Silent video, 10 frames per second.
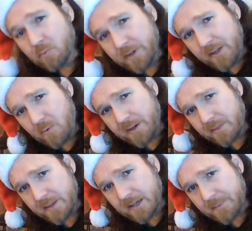you really want
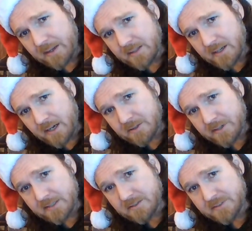to think about the
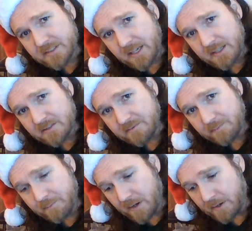contrast of size of
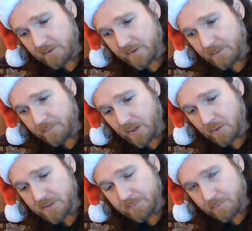a
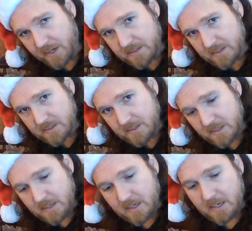bow to present.
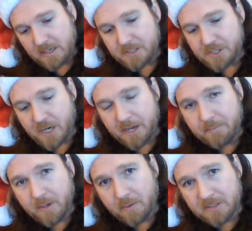A
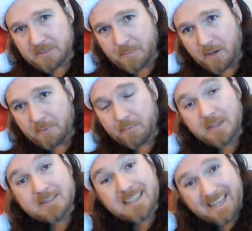giant bow on a small
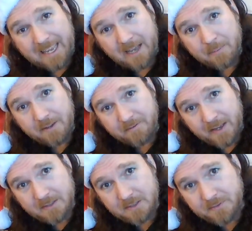present can be
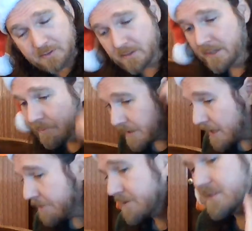fanciful, but
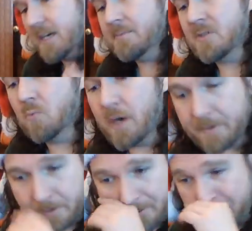oftentimes you
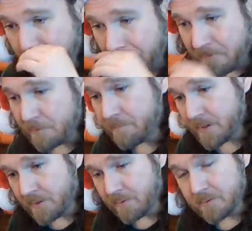want your
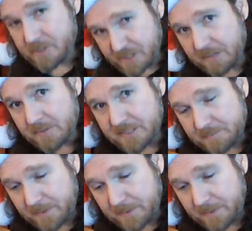bow, generally